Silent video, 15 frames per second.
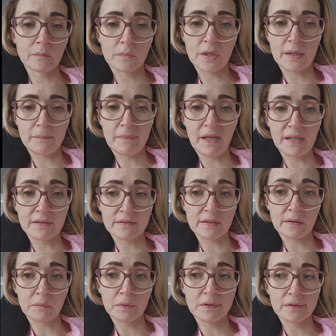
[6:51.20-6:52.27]
PICC site
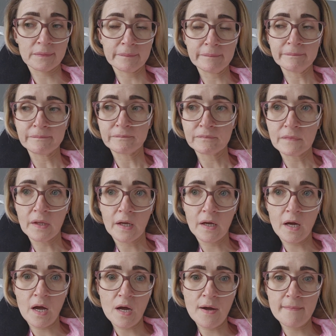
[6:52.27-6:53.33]
was.
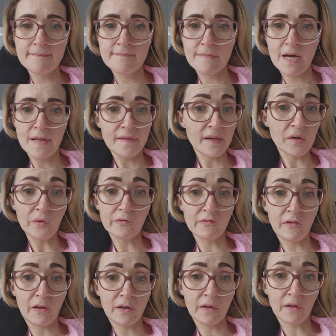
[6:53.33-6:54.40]
Um, and they couldn't find a
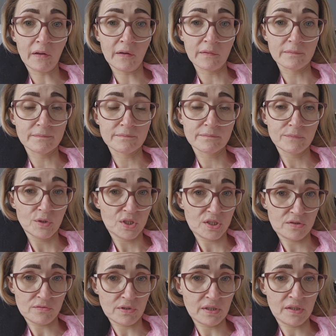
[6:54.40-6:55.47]
clock which is really
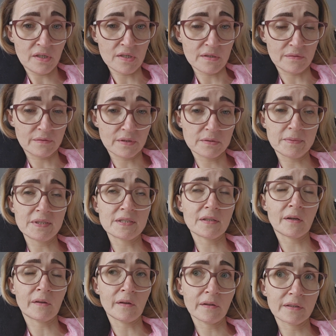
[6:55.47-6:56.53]
good, which means the
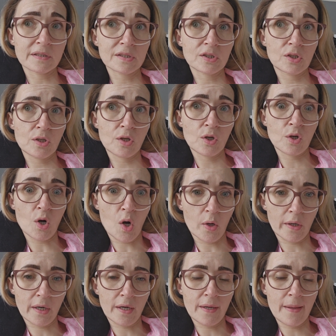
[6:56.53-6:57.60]
clot gone.
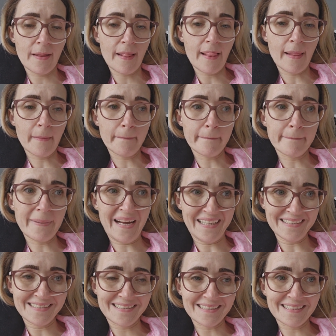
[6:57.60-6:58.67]
But
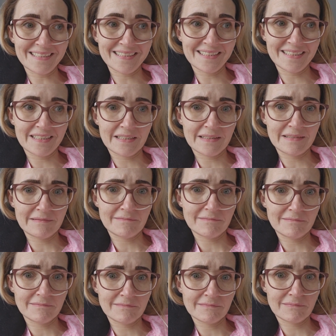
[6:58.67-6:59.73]

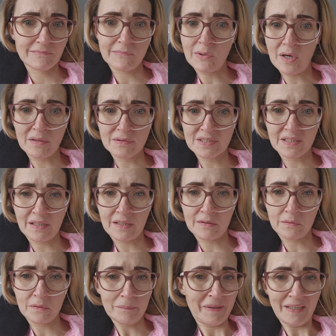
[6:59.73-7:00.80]
why was I getting all the
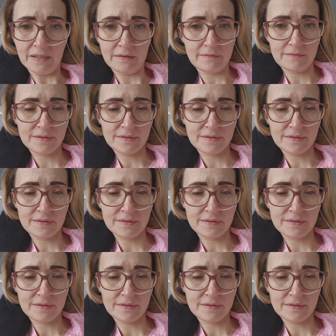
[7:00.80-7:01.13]
pain? So